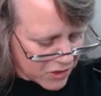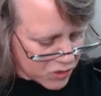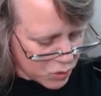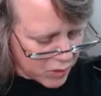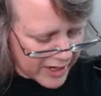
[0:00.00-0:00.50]

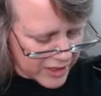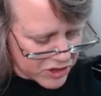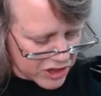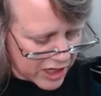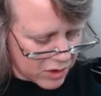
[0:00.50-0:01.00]

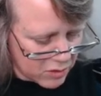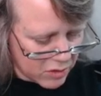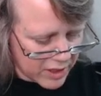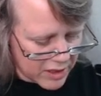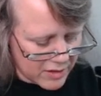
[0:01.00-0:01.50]
Twitch and you
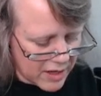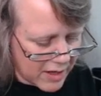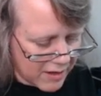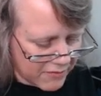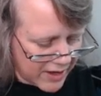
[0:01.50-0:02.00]
look at
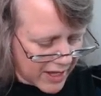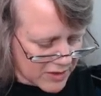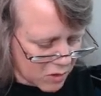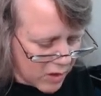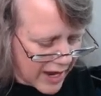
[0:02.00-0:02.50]
uh,
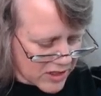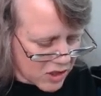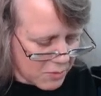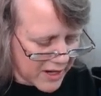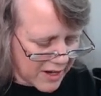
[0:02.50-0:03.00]
VODs, or actually,
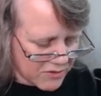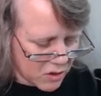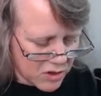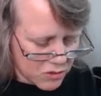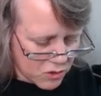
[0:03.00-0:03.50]
you might have to
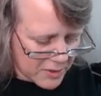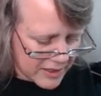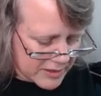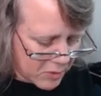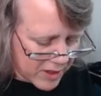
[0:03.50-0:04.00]
go to YouTube at
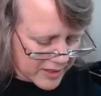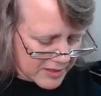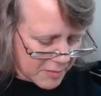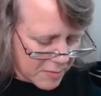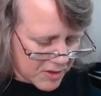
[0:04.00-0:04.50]
this point because
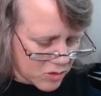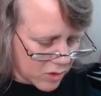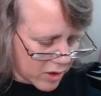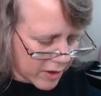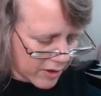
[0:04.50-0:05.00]
it might be too
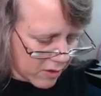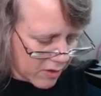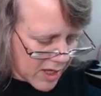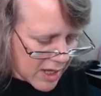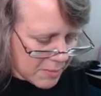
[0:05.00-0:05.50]
long ago.
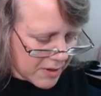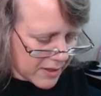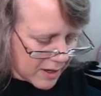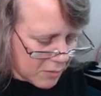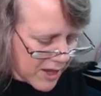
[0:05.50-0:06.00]

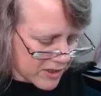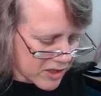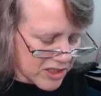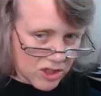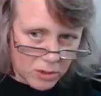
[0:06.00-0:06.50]
But uh, we
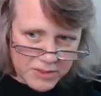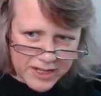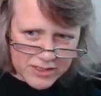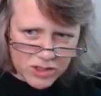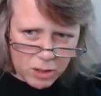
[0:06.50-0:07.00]
actually sculpted.
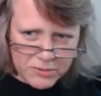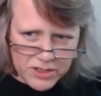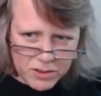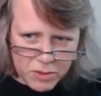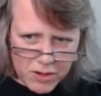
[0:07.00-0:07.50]
I
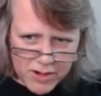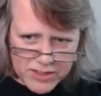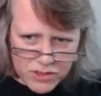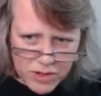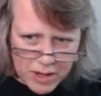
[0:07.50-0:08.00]
sculpted the water on
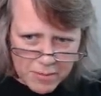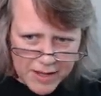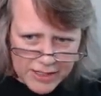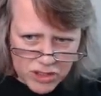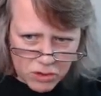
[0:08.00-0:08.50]
stream and
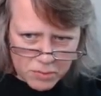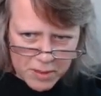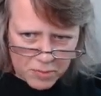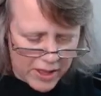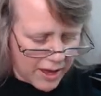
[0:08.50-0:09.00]
I showed
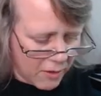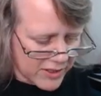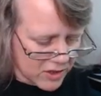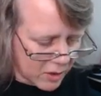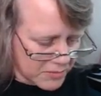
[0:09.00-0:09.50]
people how I
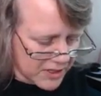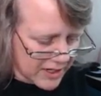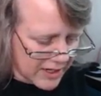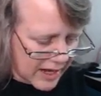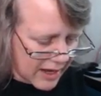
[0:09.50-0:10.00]
sculpted
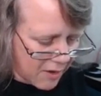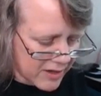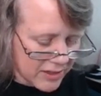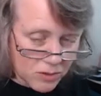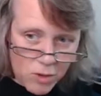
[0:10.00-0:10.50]
it and how I
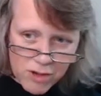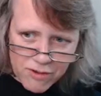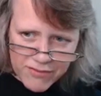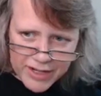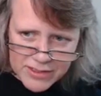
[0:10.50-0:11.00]
did the water
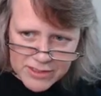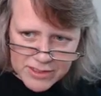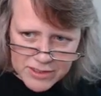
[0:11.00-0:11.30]
effects.